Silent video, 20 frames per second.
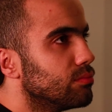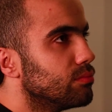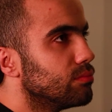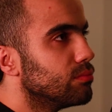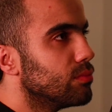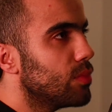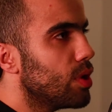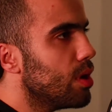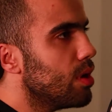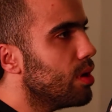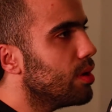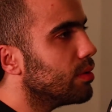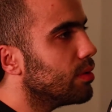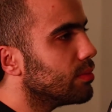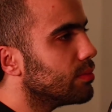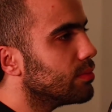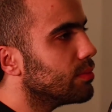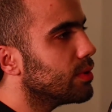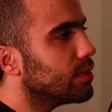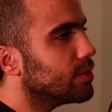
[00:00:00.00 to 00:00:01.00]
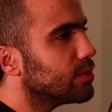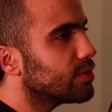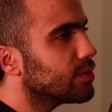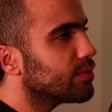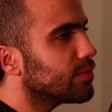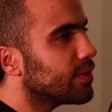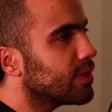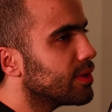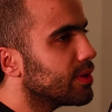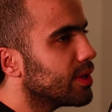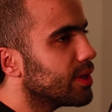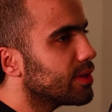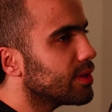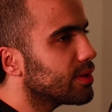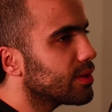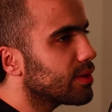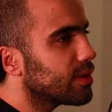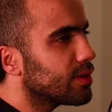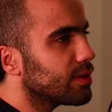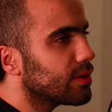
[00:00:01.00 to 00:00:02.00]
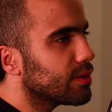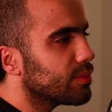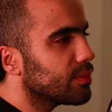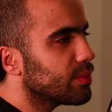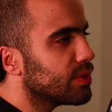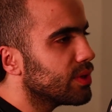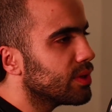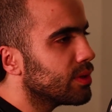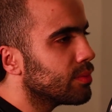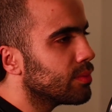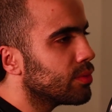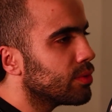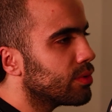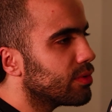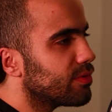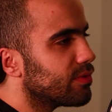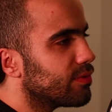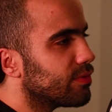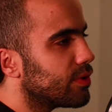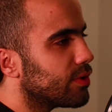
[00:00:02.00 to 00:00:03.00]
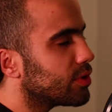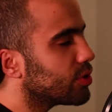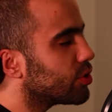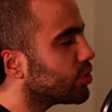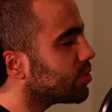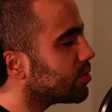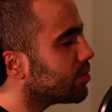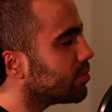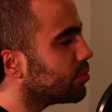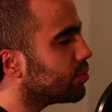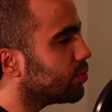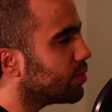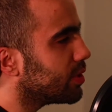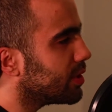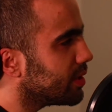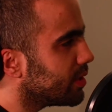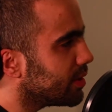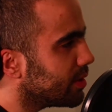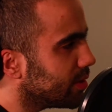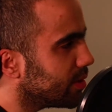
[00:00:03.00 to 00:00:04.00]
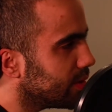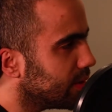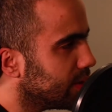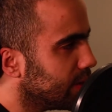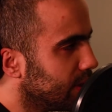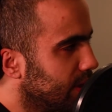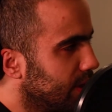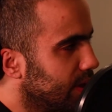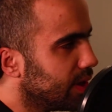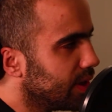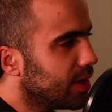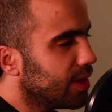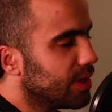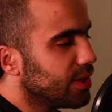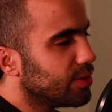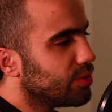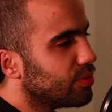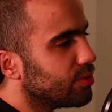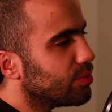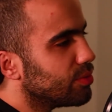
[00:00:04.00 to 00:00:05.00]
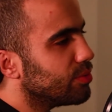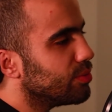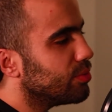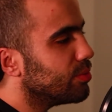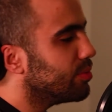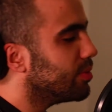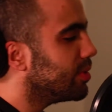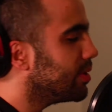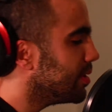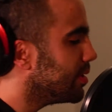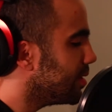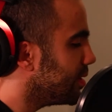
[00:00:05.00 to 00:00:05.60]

Yeah, I just find that to be a more functional way to...